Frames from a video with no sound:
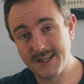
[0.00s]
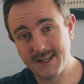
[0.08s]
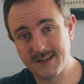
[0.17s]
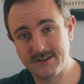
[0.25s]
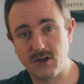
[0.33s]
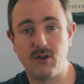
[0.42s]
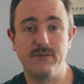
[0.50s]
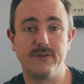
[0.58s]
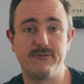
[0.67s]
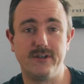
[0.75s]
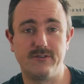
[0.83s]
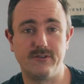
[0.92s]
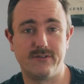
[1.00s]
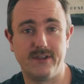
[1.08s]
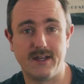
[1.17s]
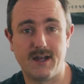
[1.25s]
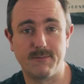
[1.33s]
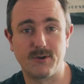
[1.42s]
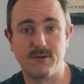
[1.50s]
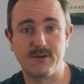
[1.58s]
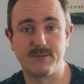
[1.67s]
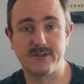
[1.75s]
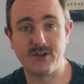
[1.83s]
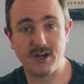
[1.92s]
And all the features that I'm going
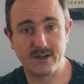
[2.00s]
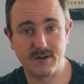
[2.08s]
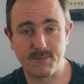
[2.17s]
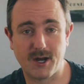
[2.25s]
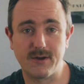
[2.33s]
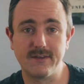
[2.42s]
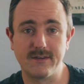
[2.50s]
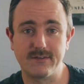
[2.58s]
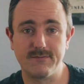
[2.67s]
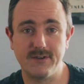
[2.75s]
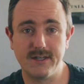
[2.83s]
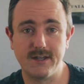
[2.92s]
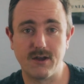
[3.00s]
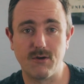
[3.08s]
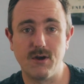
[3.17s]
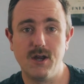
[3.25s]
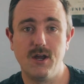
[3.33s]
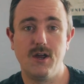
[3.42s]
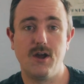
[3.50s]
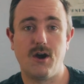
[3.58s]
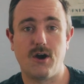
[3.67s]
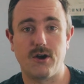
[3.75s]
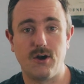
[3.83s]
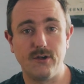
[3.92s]
to be talking about in this video
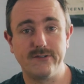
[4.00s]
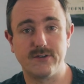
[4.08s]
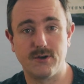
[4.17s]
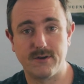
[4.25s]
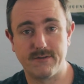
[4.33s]
are also